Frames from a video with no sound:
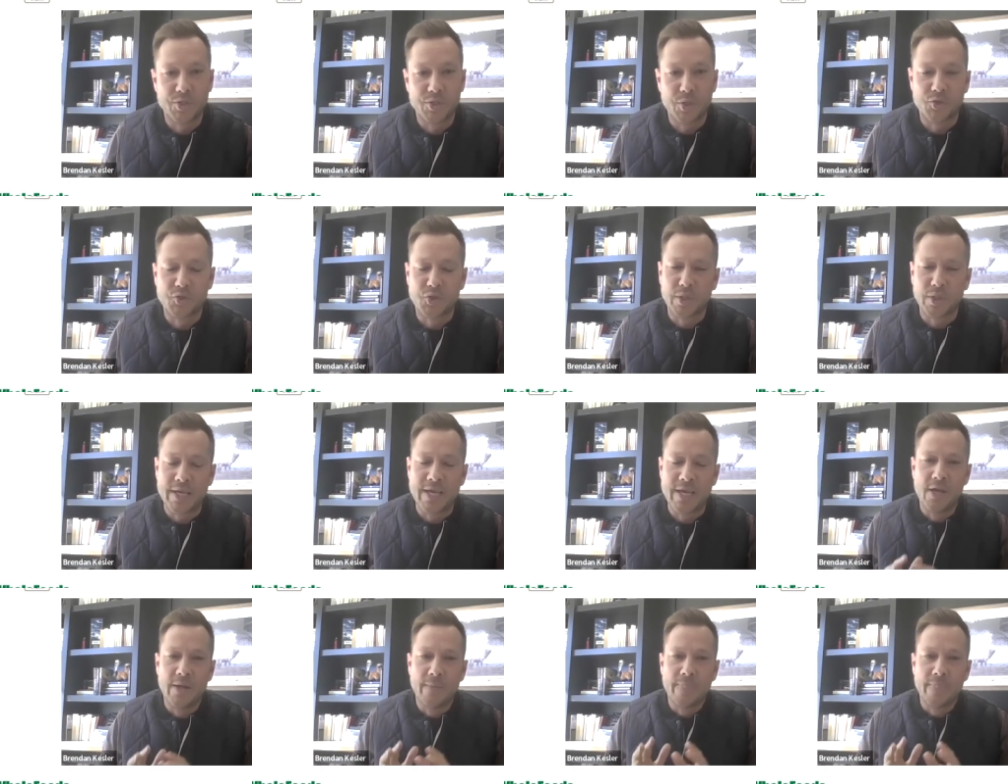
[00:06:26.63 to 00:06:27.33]
So it's
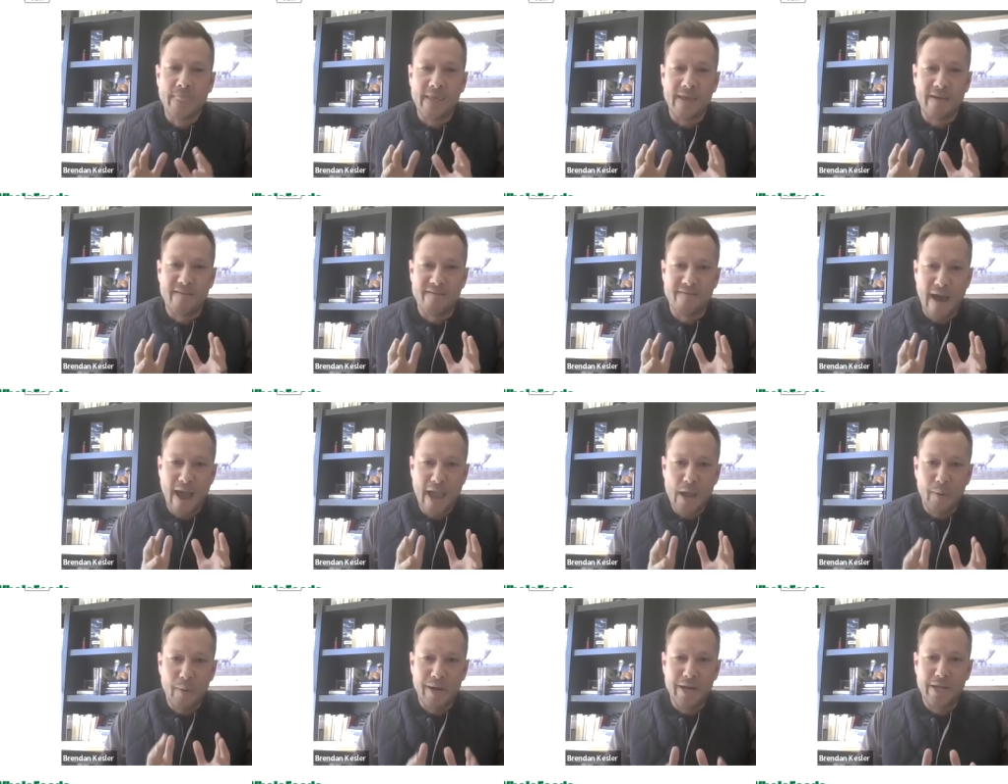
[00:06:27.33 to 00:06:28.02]
really
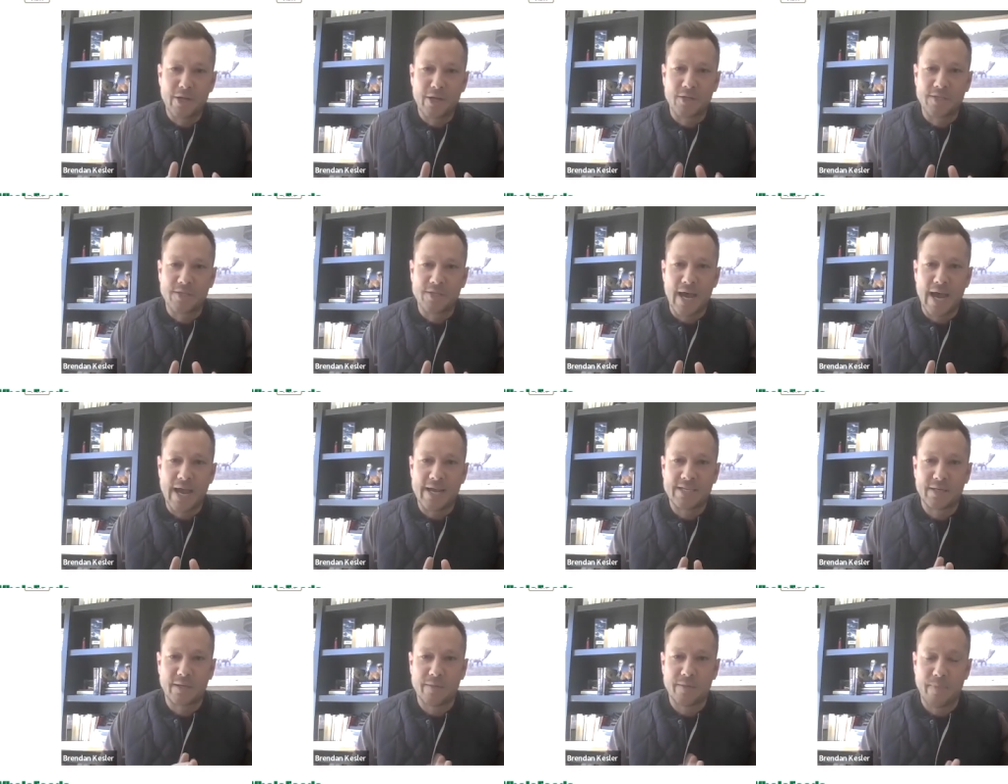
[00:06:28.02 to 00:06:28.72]
evaluating your
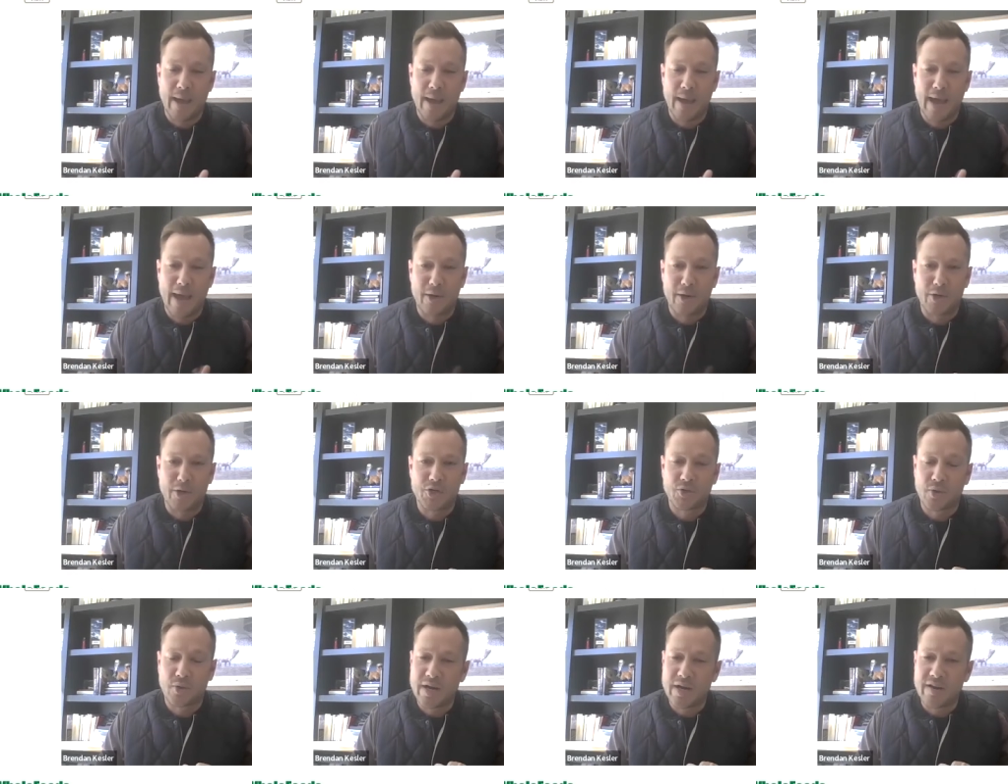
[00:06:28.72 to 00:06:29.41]
dietary pattern
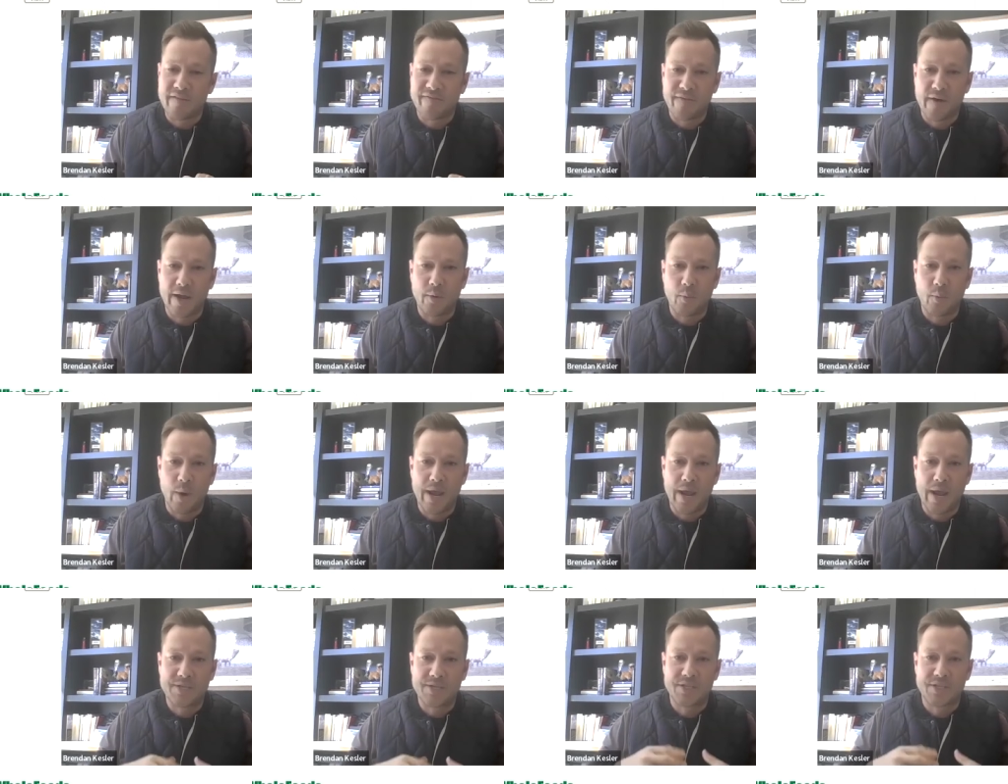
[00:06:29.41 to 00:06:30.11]
and trying to find
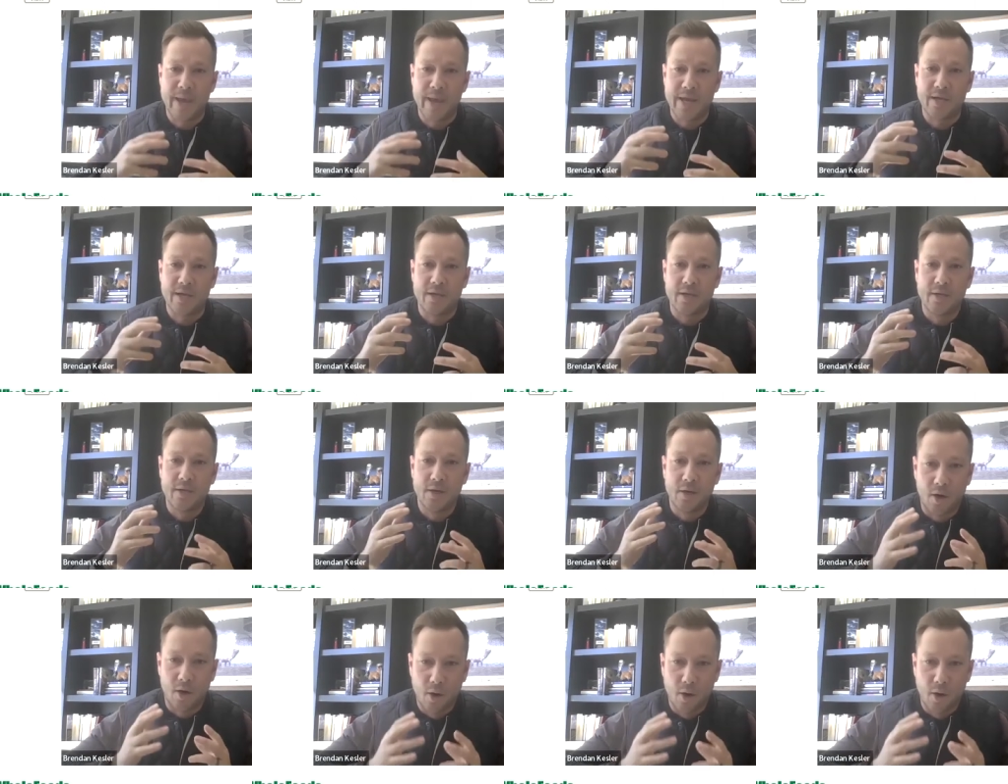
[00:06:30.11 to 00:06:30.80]
ways to make
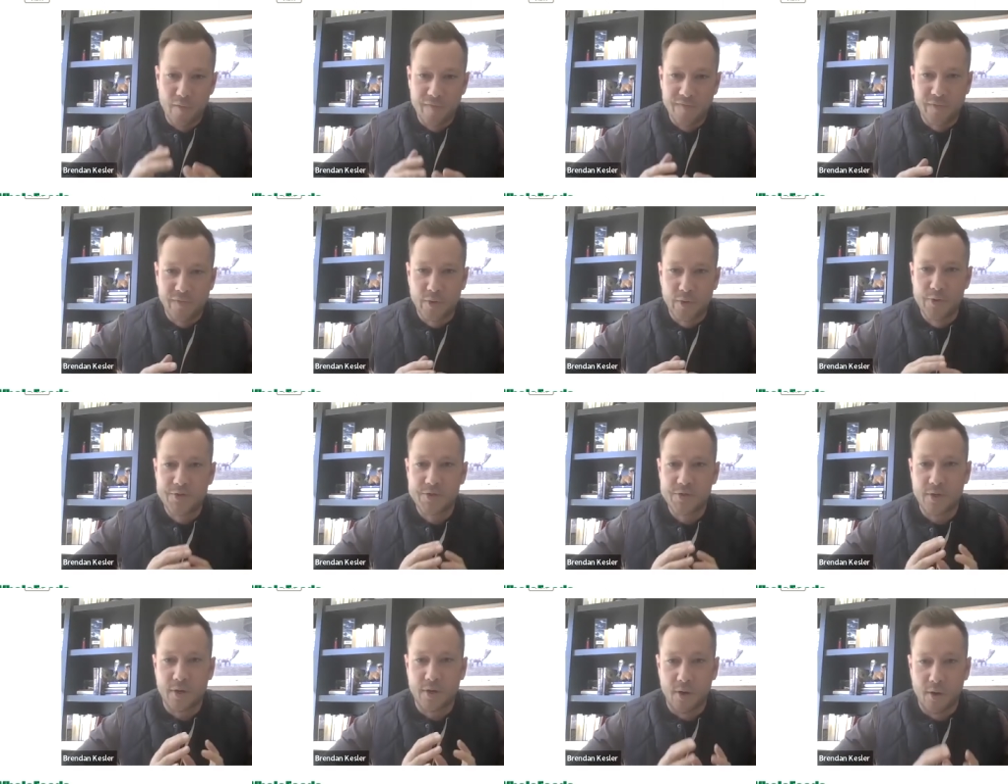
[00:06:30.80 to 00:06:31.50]
whole fruits,